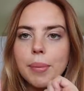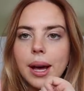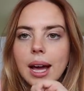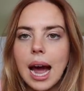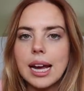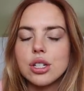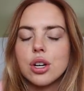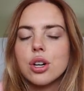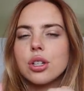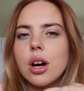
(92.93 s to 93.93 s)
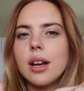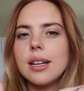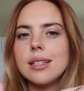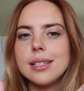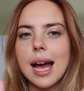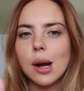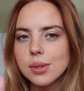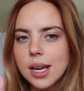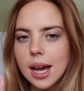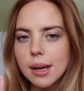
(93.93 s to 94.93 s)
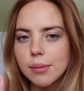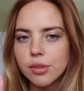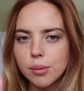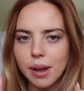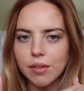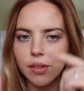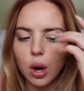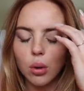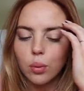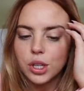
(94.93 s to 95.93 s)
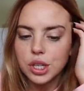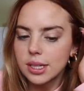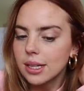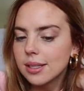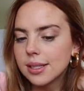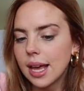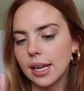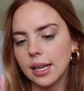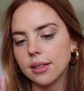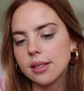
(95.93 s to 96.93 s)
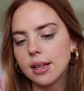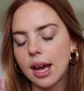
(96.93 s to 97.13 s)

but I turned on downtime for my phone, which is in settings.